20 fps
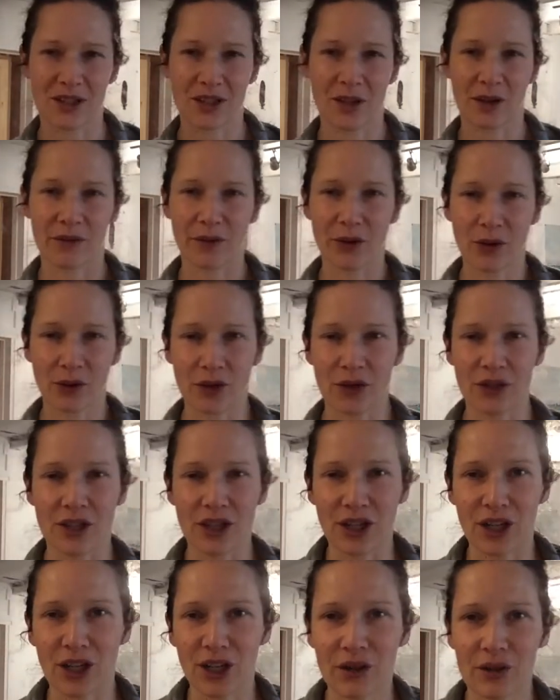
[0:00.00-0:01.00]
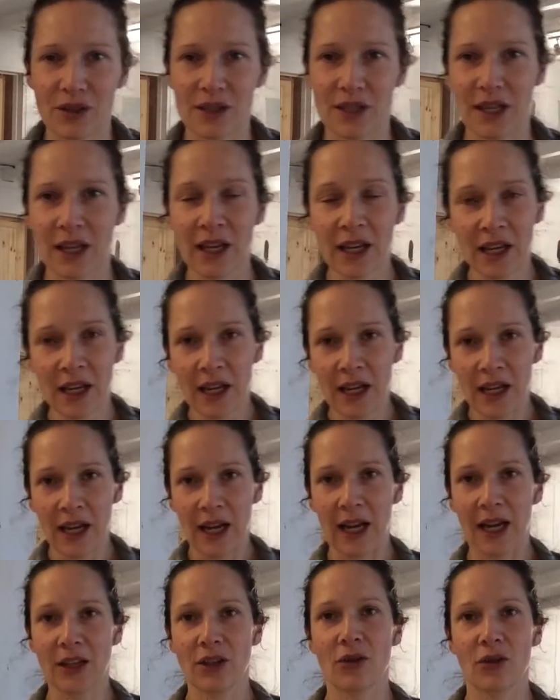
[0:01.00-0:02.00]
So if you're not using your glutes
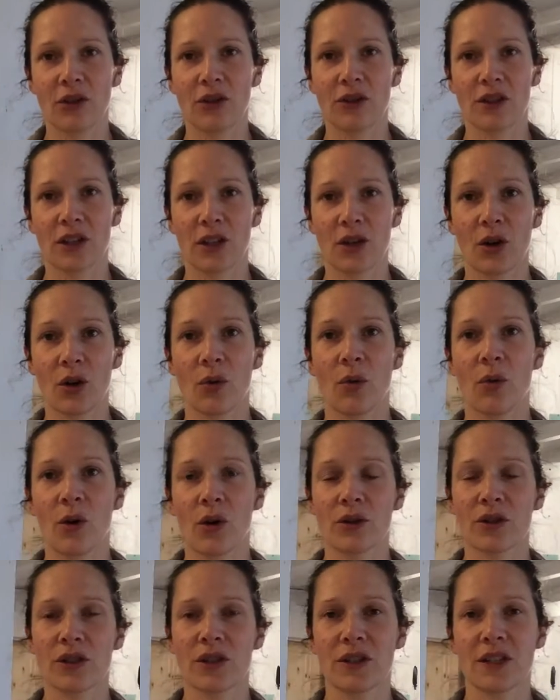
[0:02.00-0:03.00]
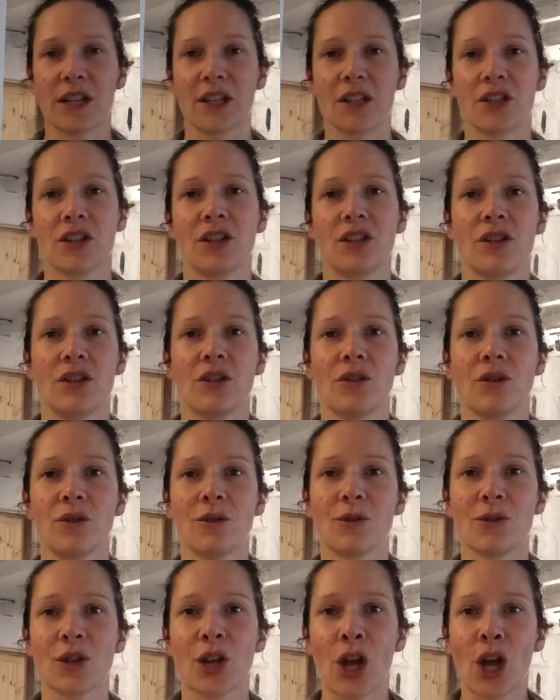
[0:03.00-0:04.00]
and you're not using your quads, you tend to
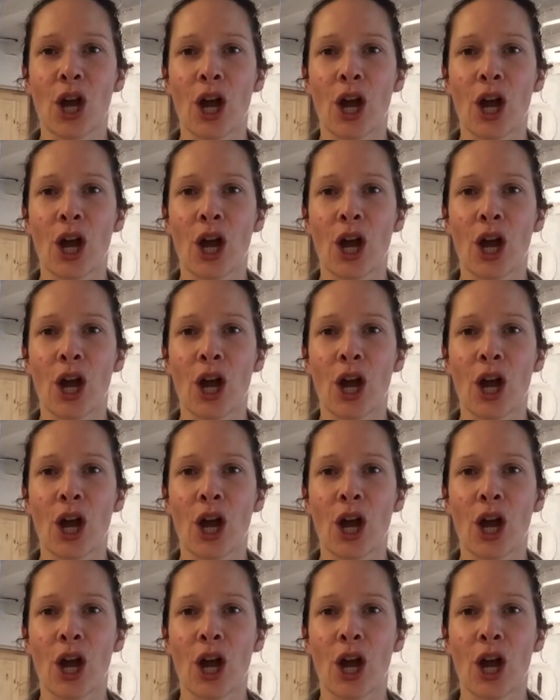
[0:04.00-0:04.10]
use